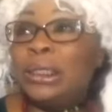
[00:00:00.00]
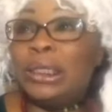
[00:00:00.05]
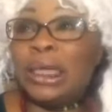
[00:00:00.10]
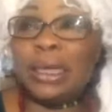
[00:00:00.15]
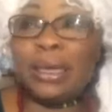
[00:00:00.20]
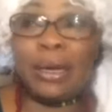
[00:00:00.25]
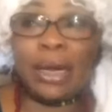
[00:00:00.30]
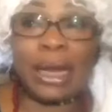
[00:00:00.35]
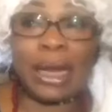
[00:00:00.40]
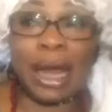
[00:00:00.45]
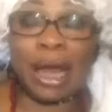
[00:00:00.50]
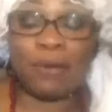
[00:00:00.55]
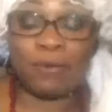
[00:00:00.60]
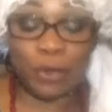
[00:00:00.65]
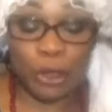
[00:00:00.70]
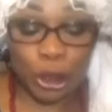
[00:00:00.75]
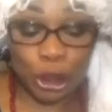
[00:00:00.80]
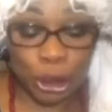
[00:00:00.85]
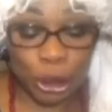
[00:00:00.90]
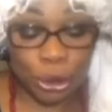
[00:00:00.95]
general
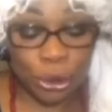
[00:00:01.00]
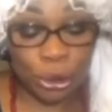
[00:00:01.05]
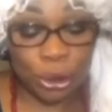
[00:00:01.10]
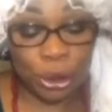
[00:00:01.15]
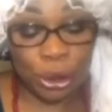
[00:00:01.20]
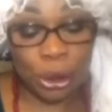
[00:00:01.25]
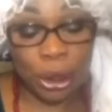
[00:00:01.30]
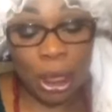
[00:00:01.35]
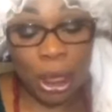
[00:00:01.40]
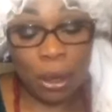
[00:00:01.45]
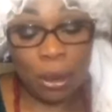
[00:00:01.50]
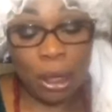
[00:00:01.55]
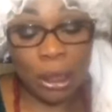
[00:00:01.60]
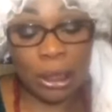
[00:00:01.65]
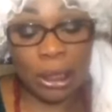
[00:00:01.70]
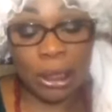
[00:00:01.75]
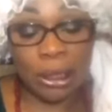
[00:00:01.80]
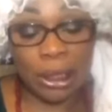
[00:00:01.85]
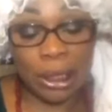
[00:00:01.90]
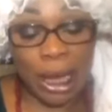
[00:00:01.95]
life issues,
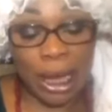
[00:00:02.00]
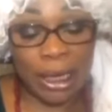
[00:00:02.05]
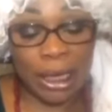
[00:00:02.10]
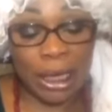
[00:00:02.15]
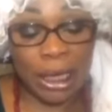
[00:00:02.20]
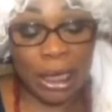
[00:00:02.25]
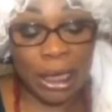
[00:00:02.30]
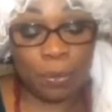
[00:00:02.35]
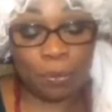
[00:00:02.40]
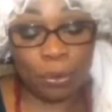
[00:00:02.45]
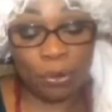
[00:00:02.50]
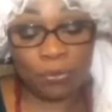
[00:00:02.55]
i.e.